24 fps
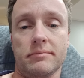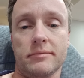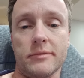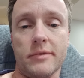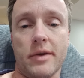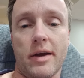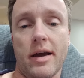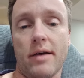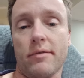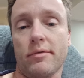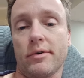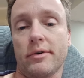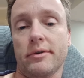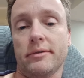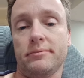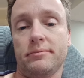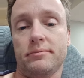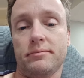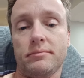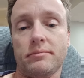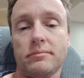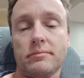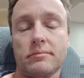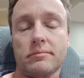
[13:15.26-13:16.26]
I have a
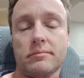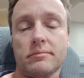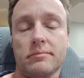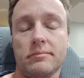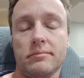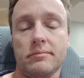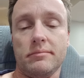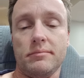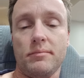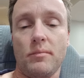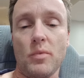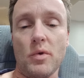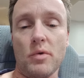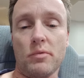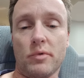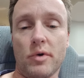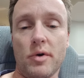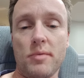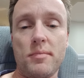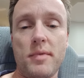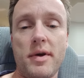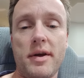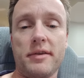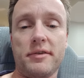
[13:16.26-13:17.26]

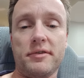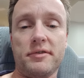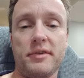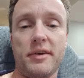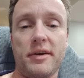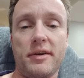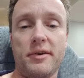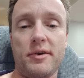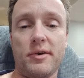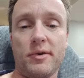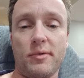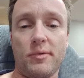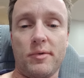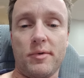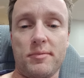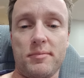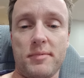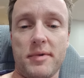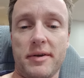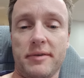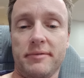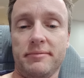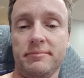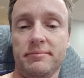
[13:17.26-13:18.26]
roommate staying here with
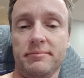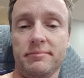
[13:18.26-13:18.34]
me,